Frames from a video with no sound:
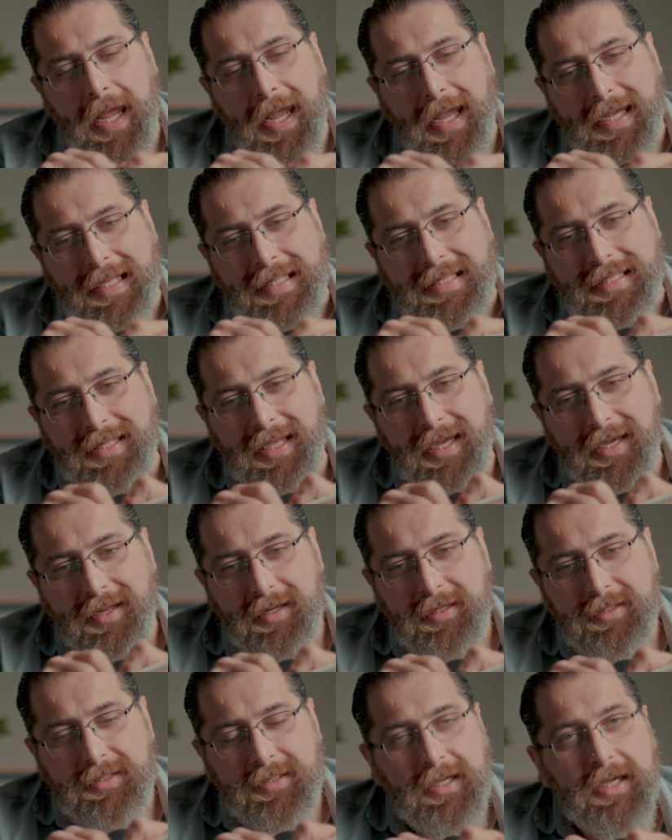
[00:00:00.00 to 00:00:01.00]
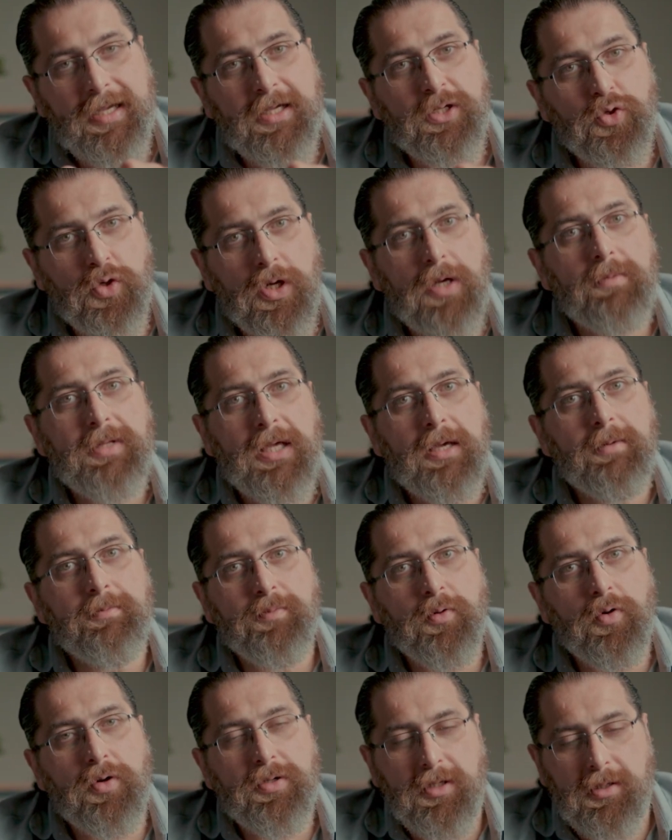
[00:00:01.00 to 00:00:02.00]
And that is extremely
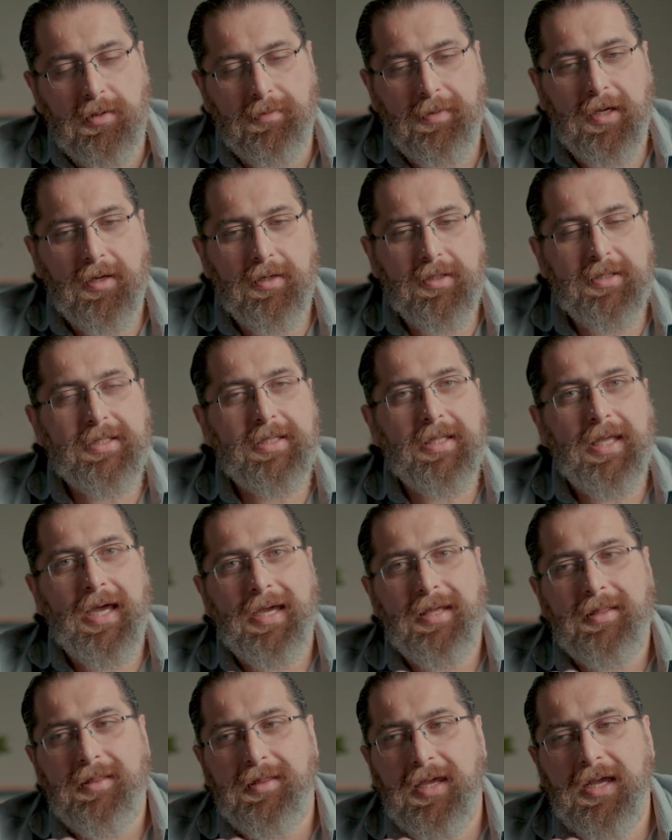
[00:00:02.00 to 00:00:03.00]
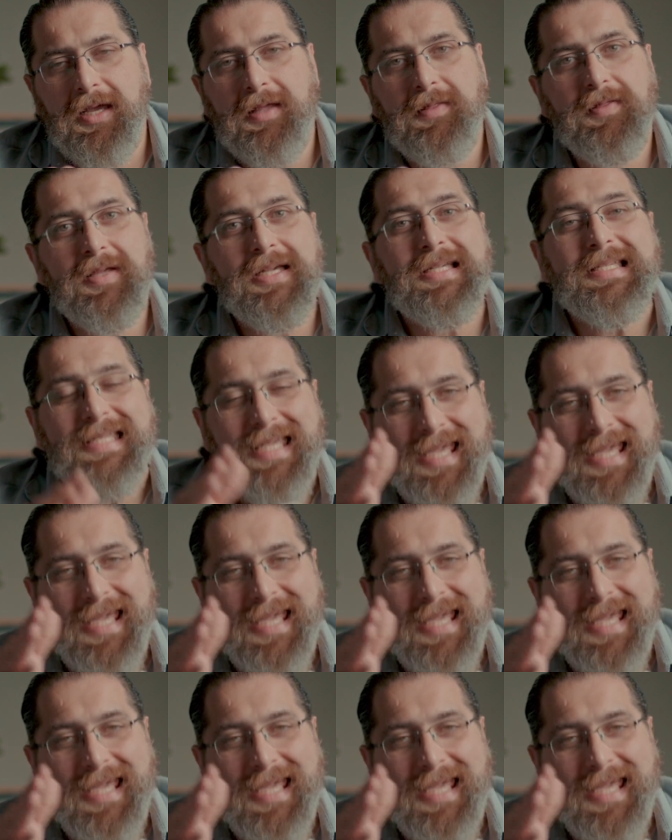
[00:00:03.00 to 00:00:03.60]
important because I think this